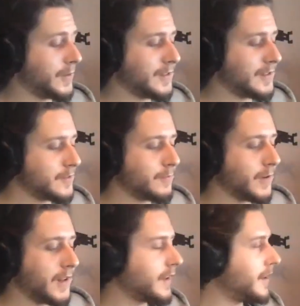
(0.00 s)
There's
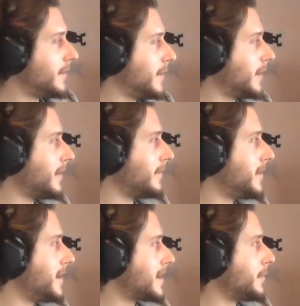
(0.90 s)
really a lot of
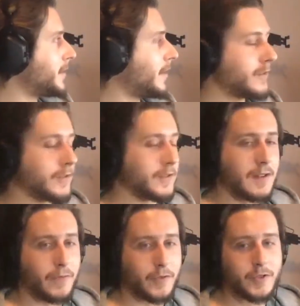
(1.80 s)
things that we don't
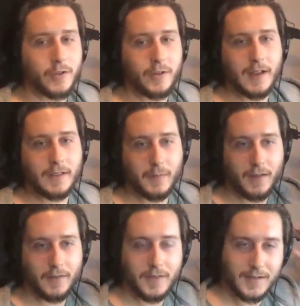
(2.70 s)
understand for sure yet
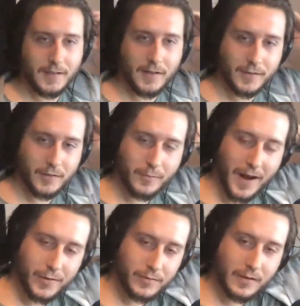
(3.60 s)
about Tesla's new
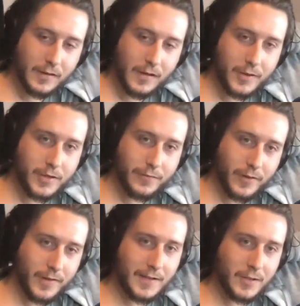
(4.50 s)
battery technology for
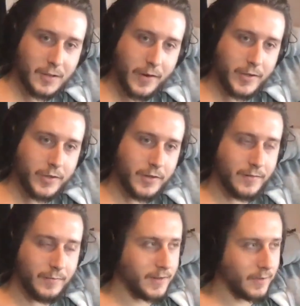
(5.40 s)
the next
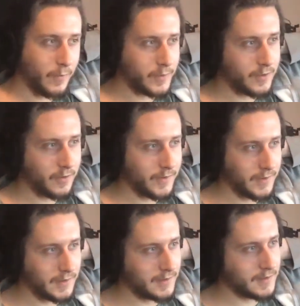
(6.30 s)
generation with the Roadster and the
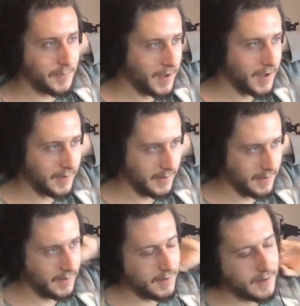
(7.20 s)
Tesla Semi and
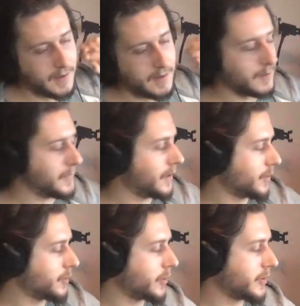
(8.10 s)
the mega
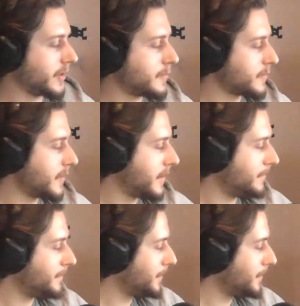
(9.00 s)
charger that comes with it.